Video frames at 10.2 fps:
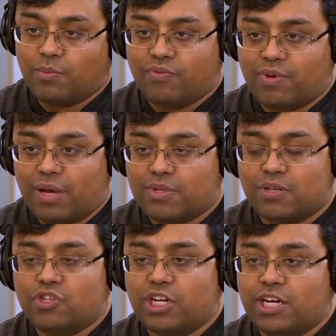a time of
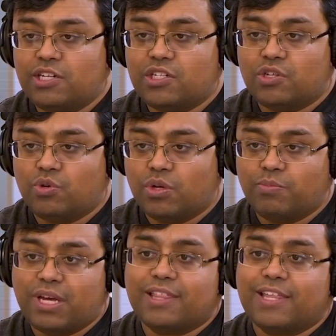absolute change, you
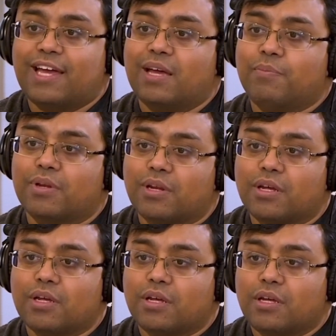can make that happen.